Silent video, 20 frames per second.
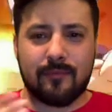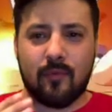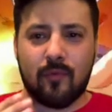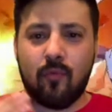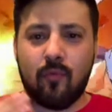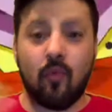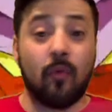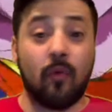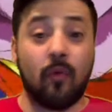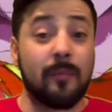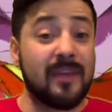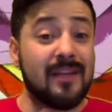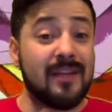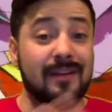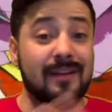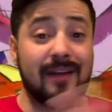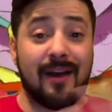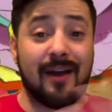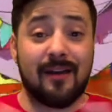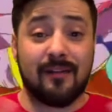warp in and
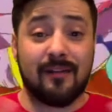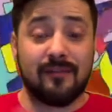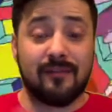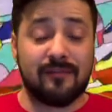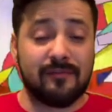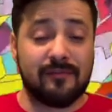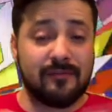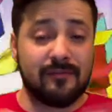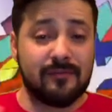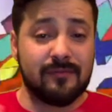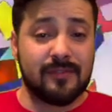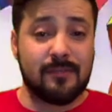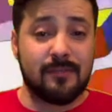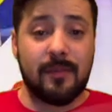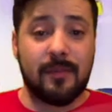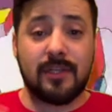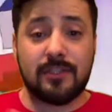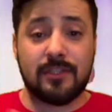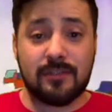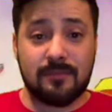out of
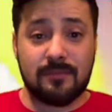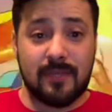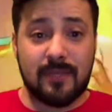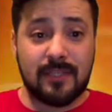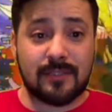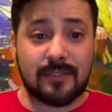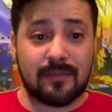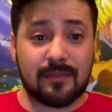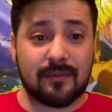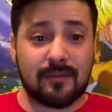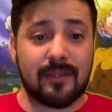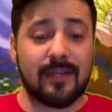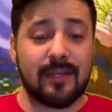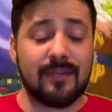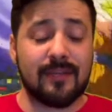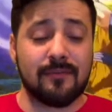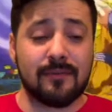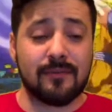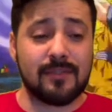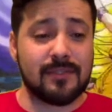dimensions, basically. And it
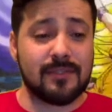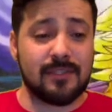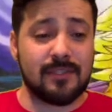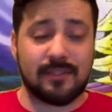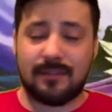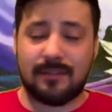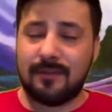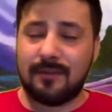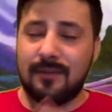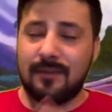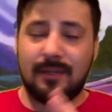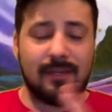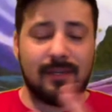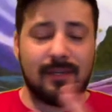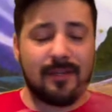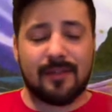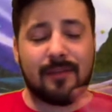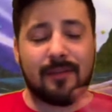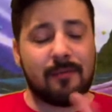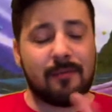was just,
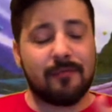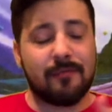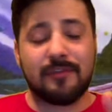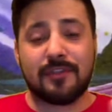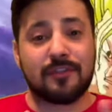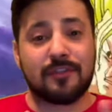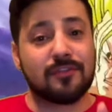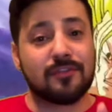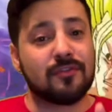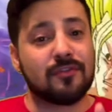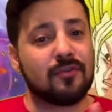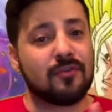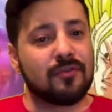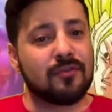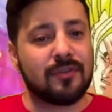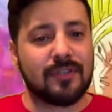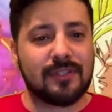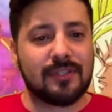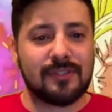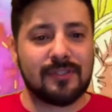the movie's just so
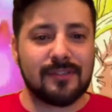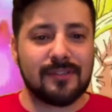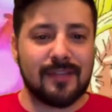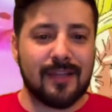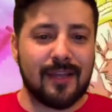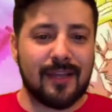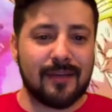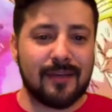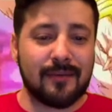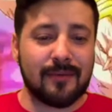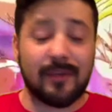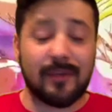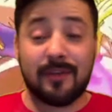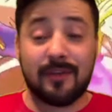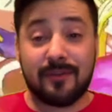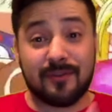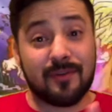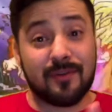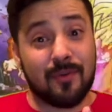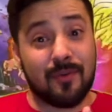good. Anyway,
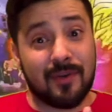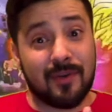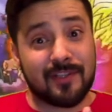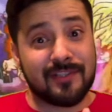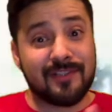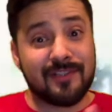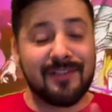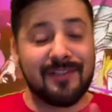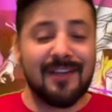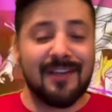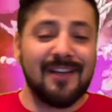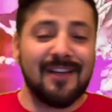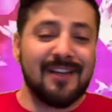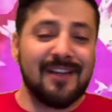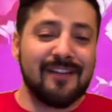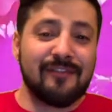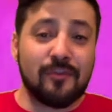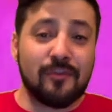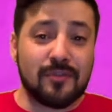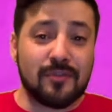go watch it.
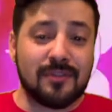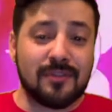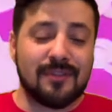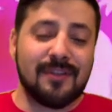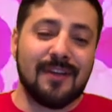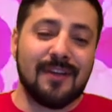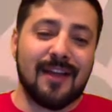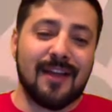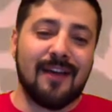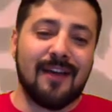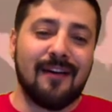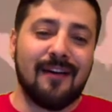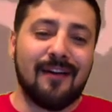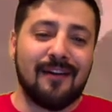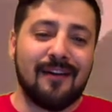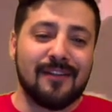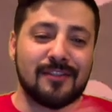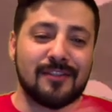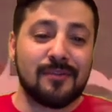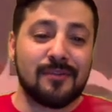Fusion.
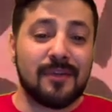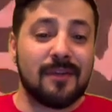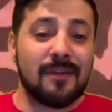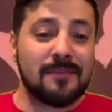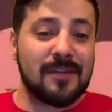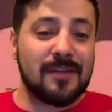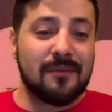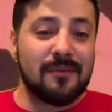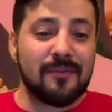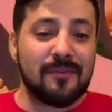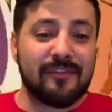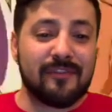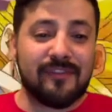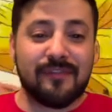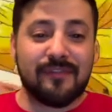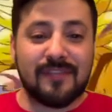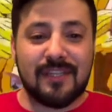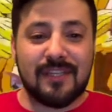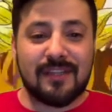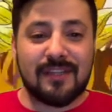So he comes out with
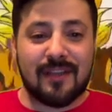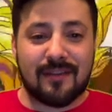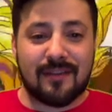15k